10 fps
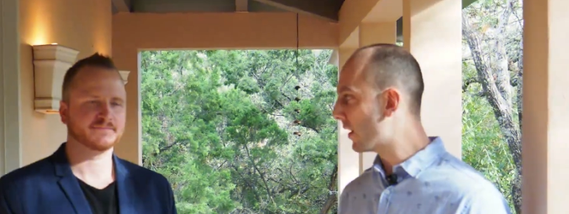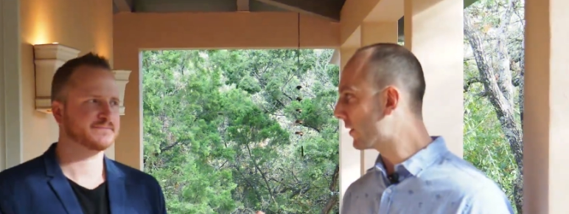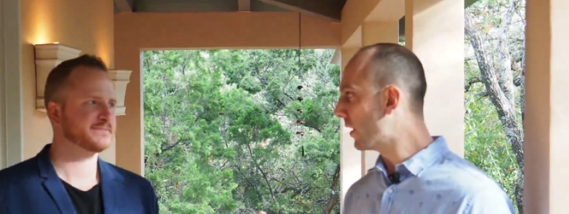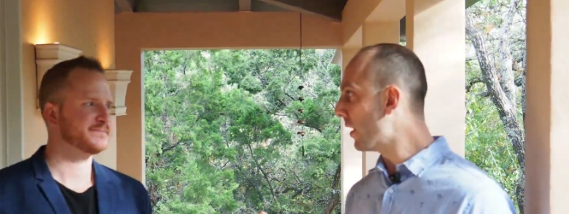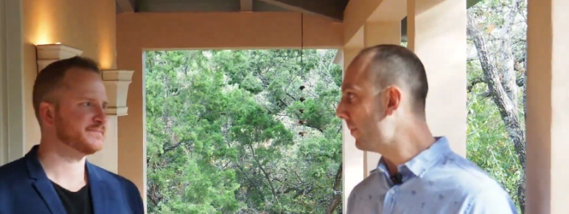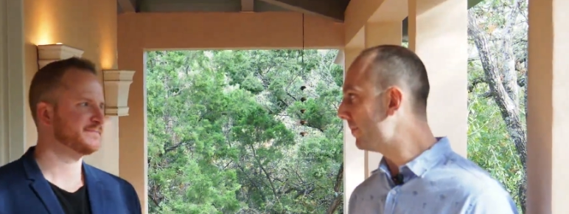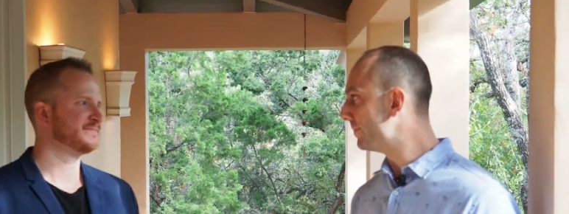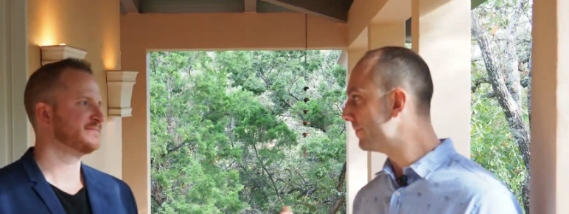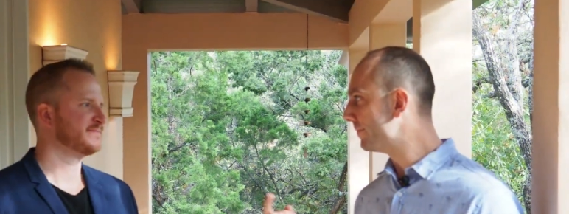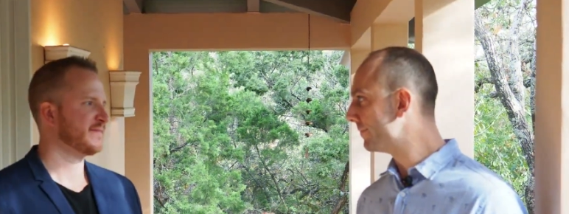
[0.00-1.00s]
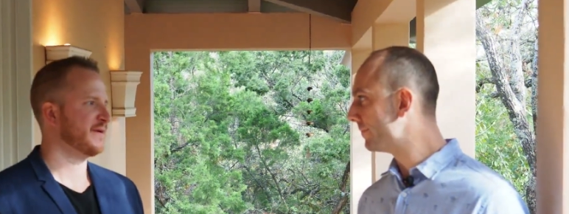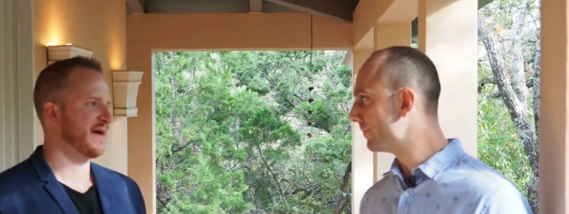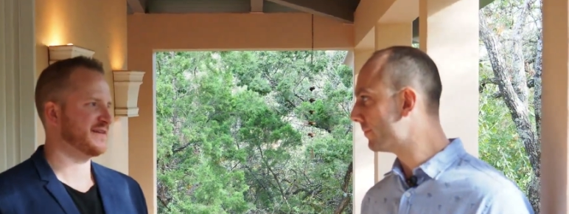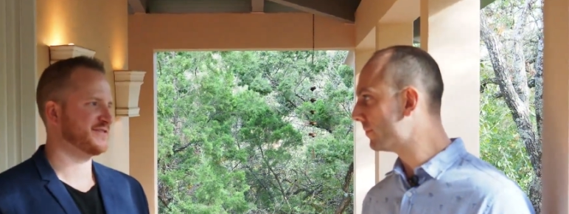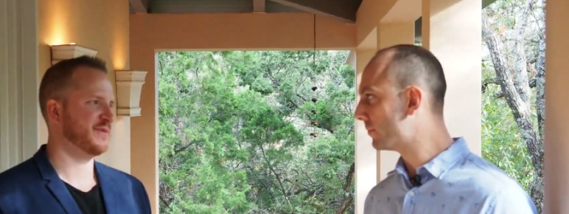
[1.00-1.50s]
Speaker 1: Next up.
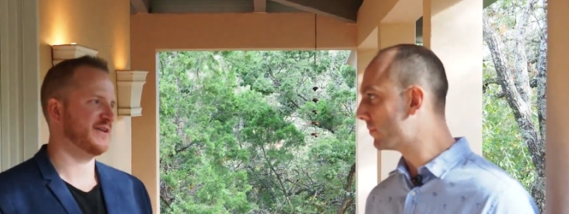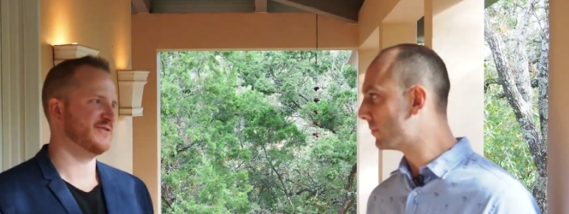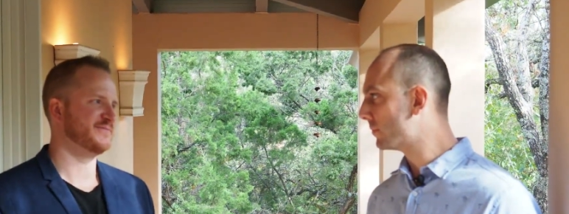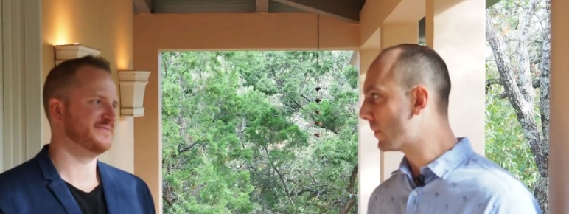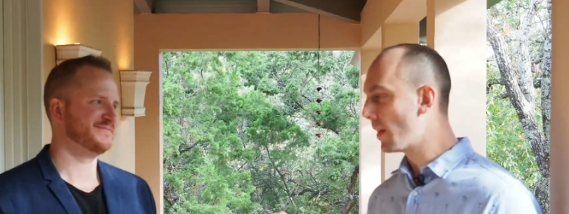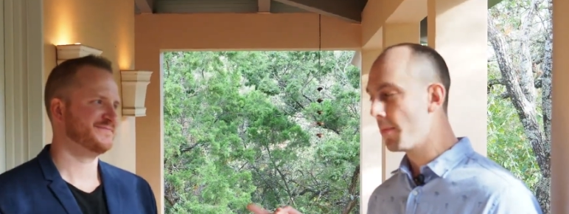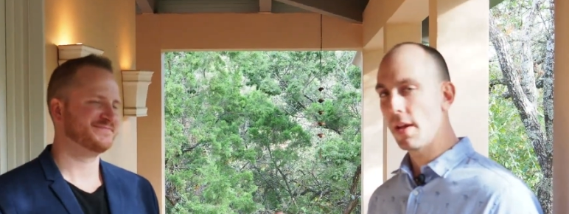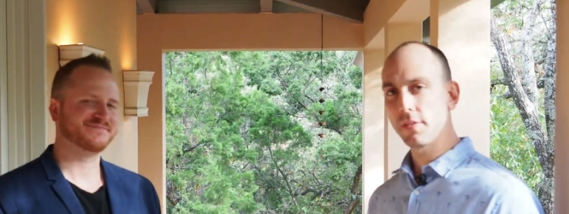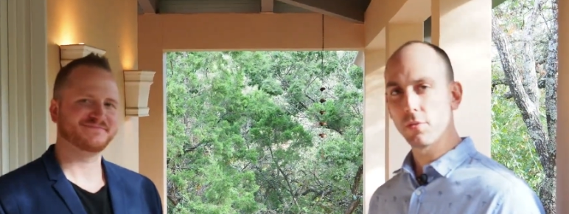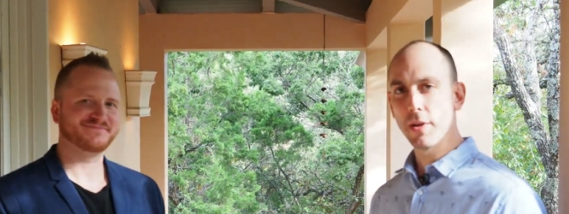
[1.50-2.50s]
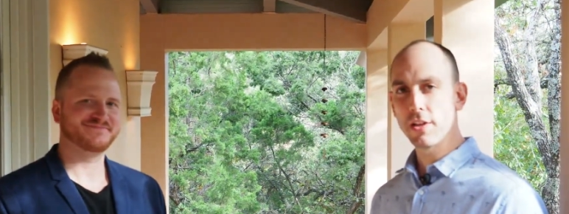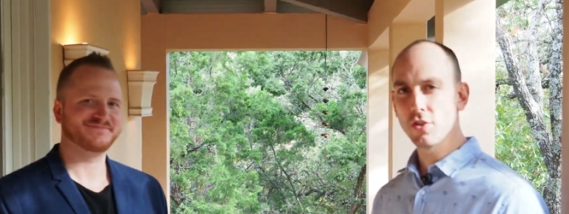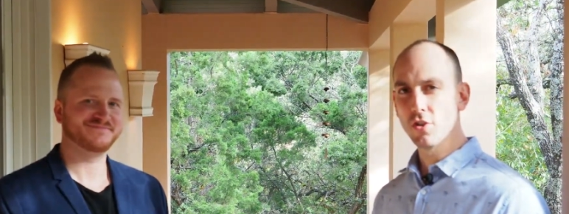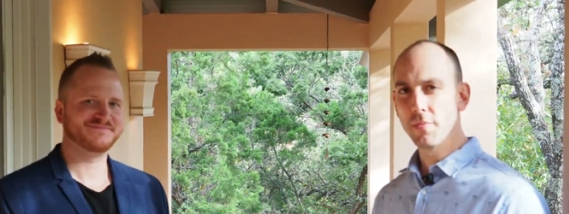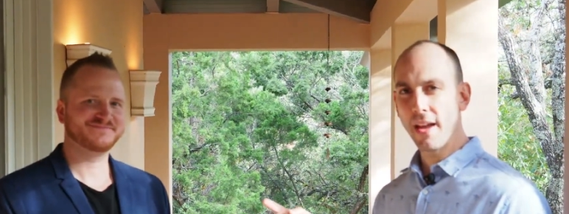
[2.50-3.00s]
Speaker 2: Master bedroom.
Speaker 1: Master
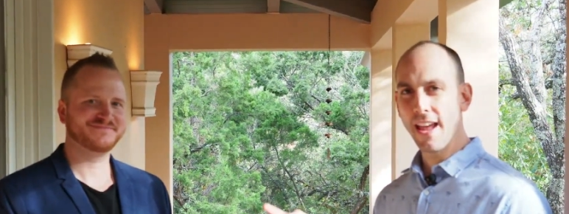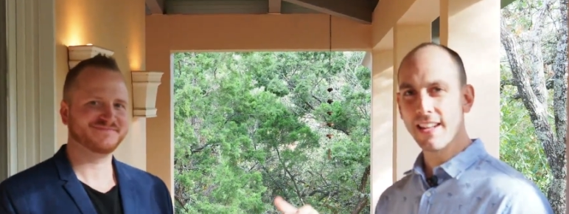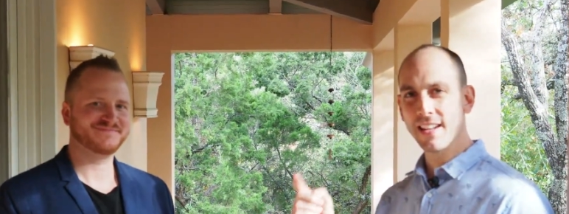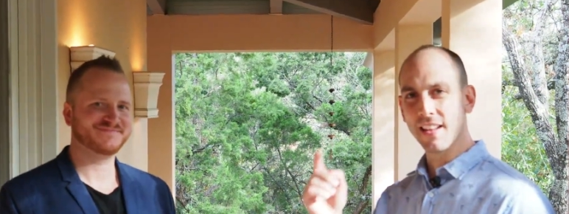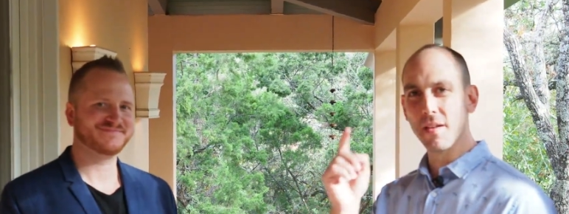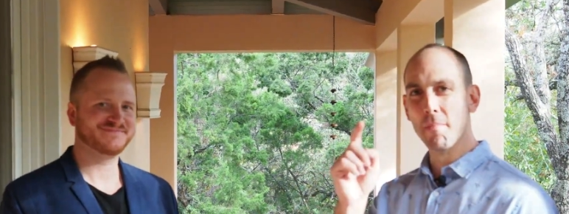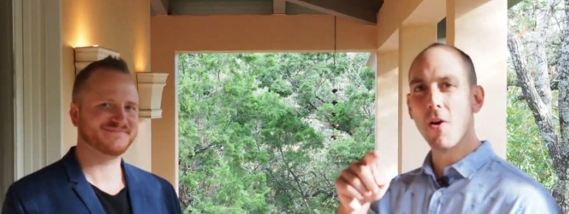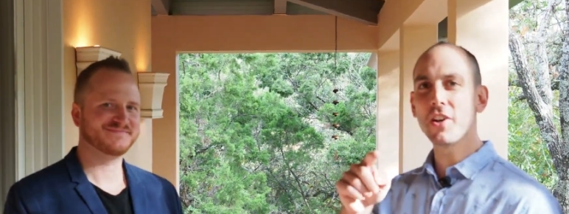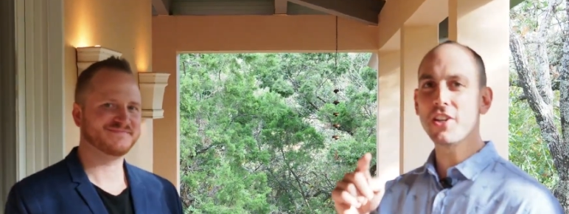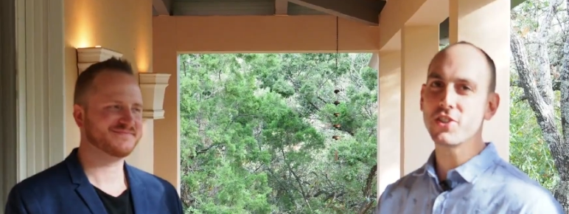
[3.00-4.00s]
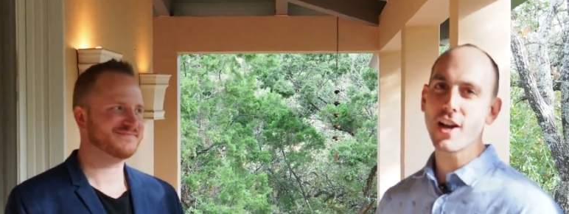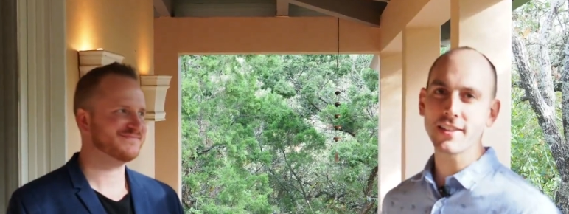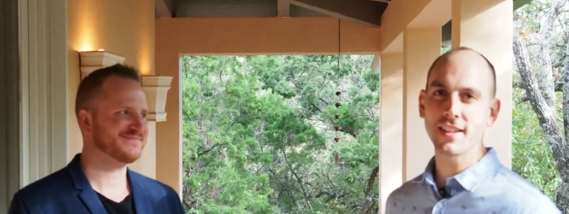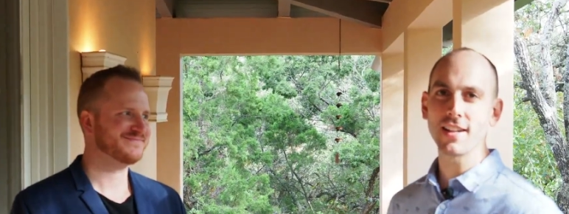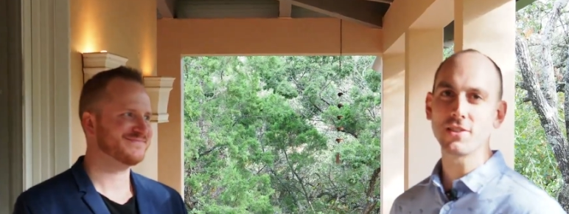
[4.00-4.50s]
bedroom, and the money
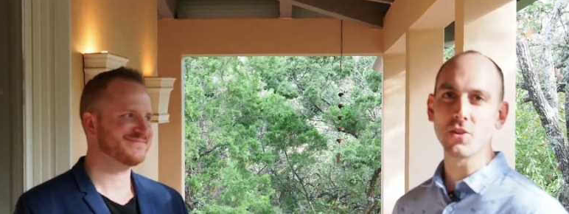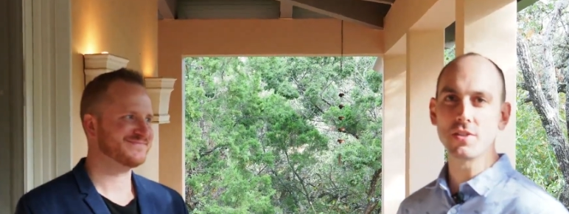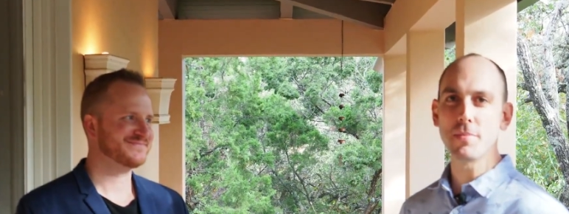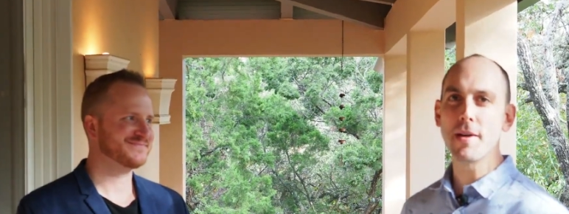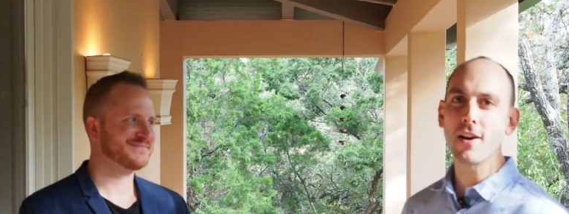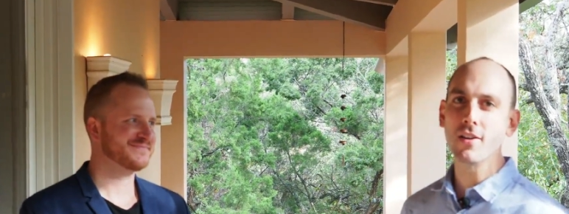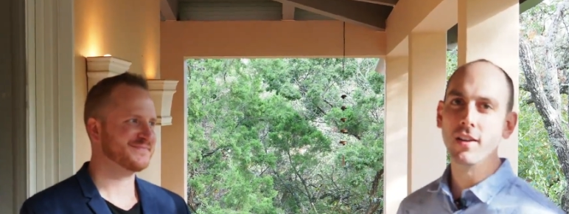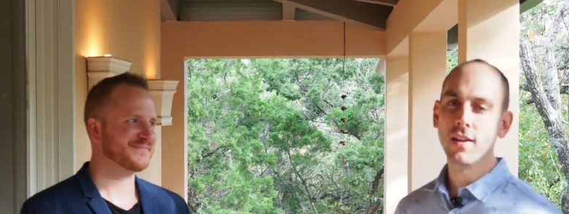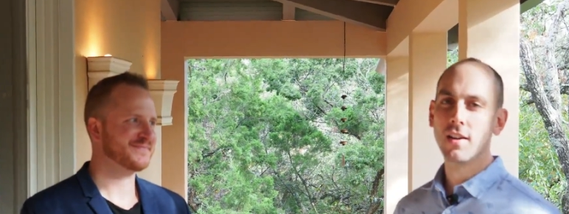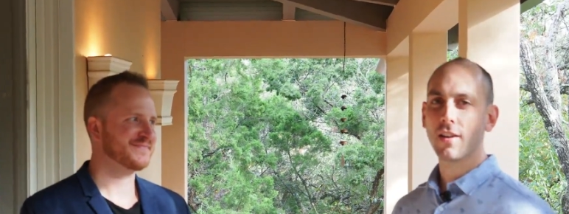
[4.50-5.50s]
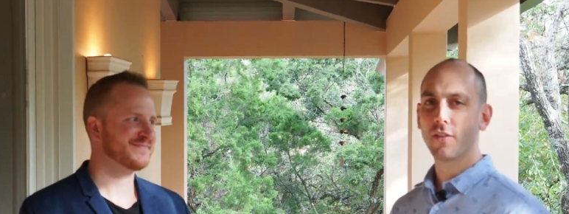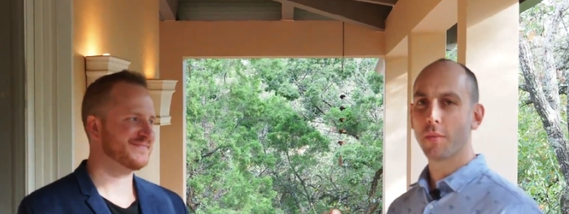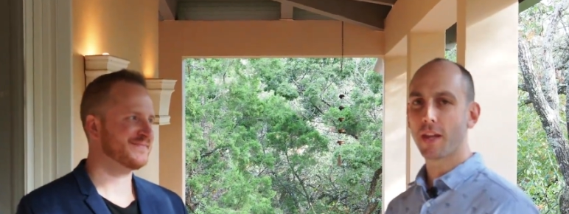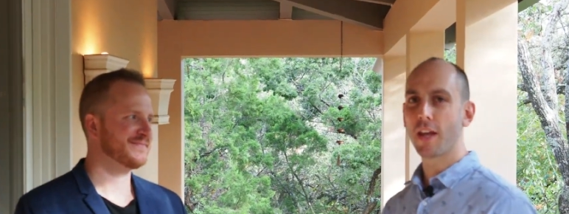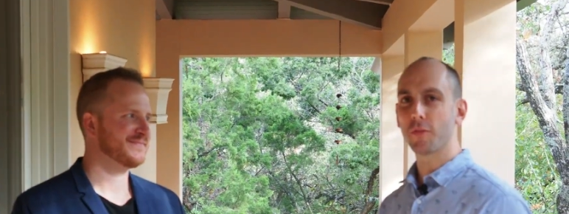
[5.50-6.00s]
shot that I told you about
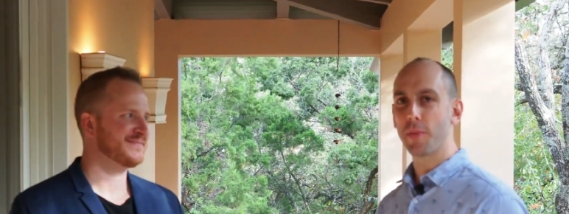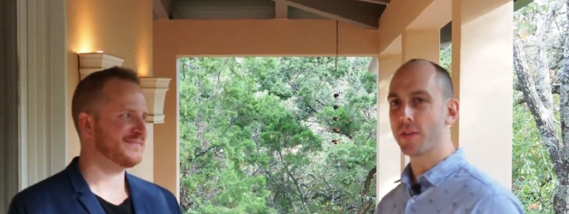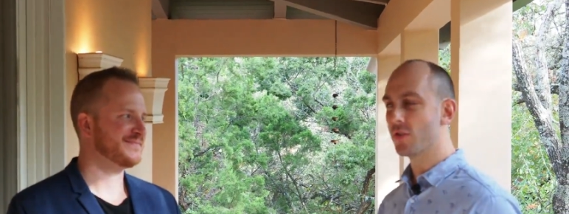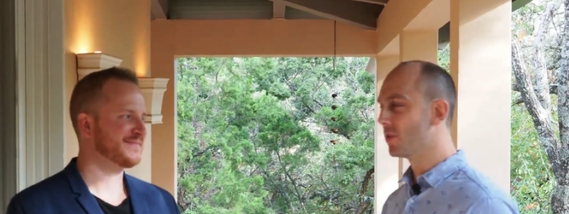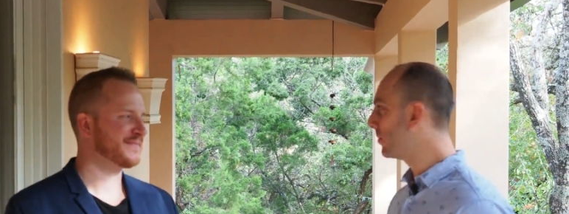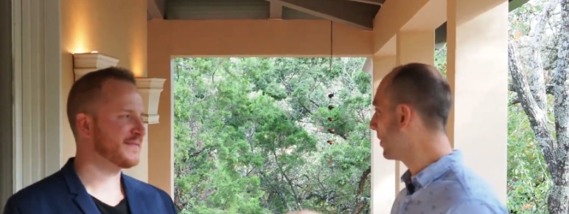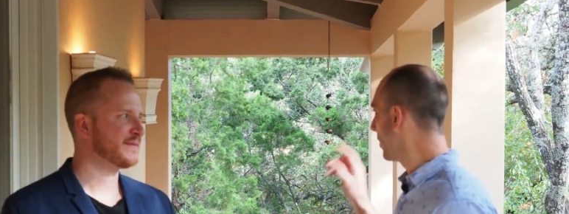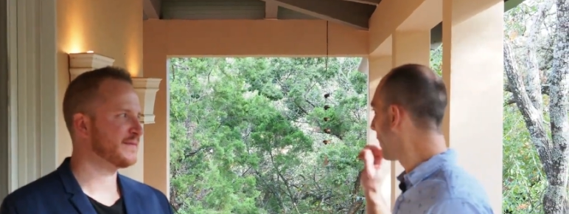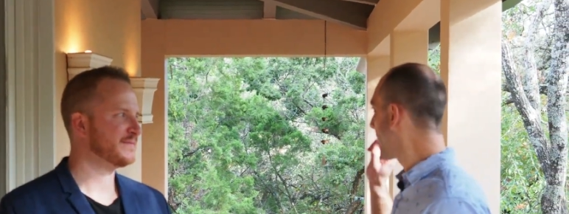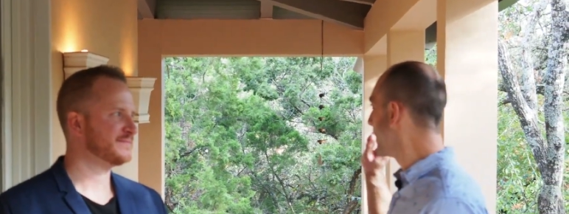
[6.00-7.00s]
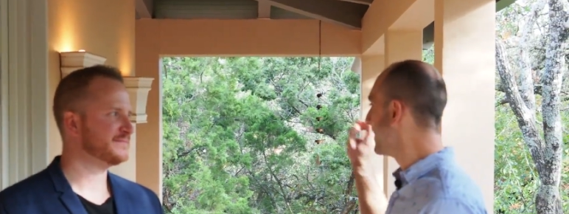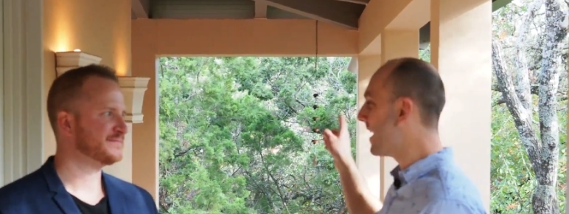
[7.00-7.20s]
from the guest bedroom, looking